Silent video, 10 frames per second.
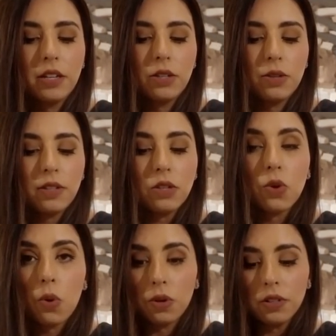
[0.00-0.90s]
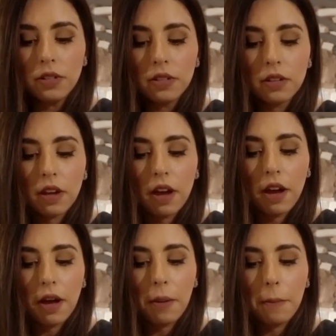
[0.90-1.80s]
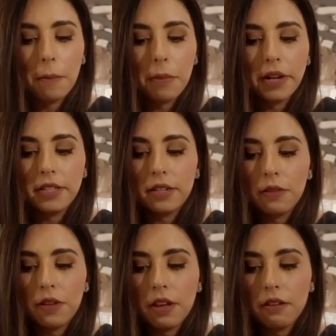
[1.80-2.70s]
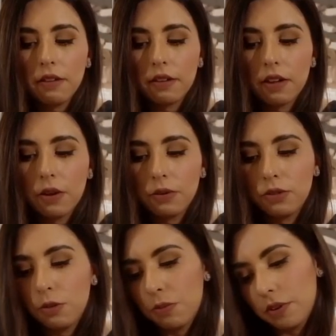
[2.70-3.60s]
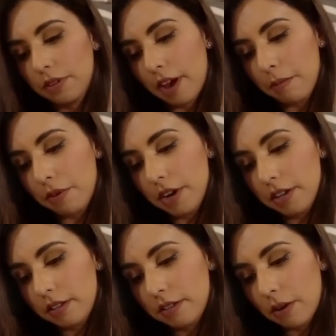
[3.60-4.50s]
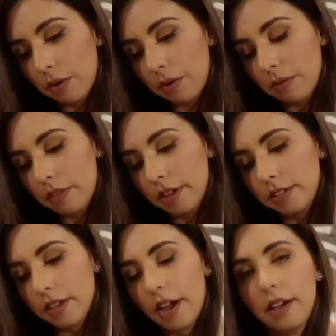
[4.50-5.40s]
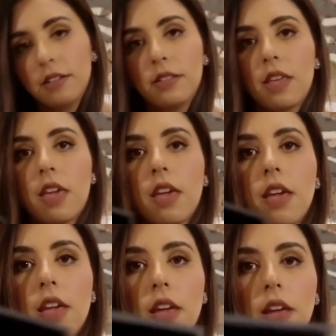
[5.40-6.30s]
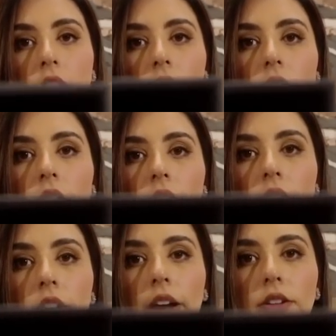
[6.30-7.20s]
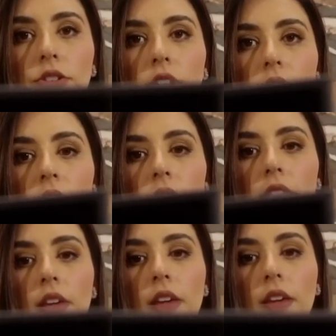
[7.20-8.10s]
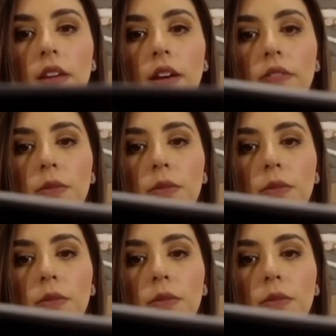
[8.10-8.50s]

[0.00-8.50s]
So this is gold, but it's nothing, you know, super elaborate. So this has the address on the of the